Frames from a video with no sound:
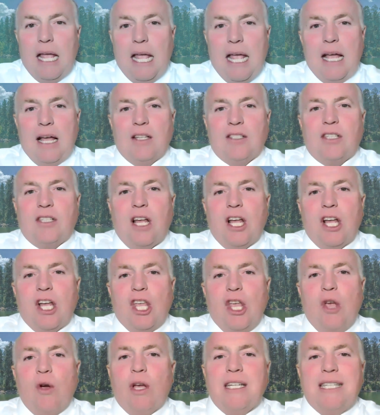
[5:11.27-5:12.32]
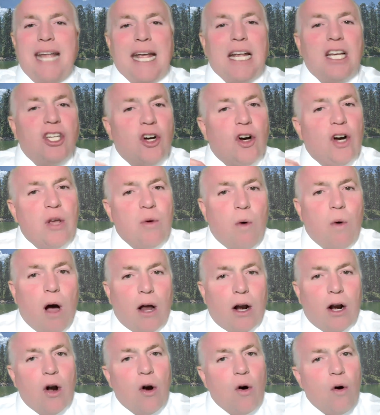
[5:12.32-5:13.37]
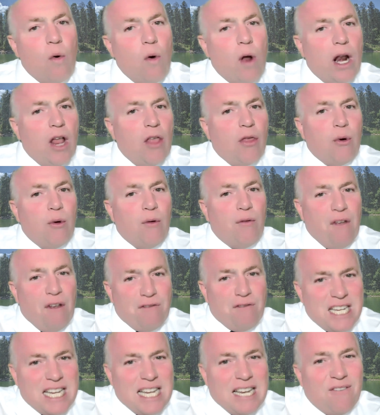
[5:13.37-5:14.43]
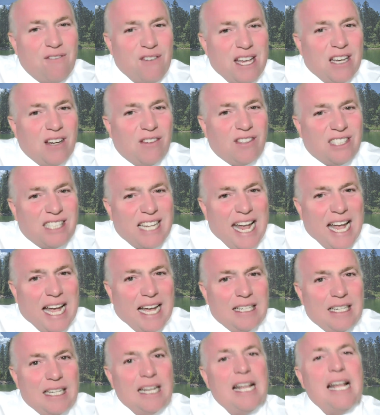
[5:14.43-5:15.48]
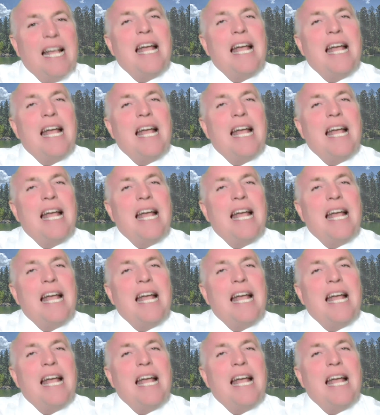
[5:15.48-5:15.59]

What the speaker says: is you can take dirty water, run it through 15 feet of sand,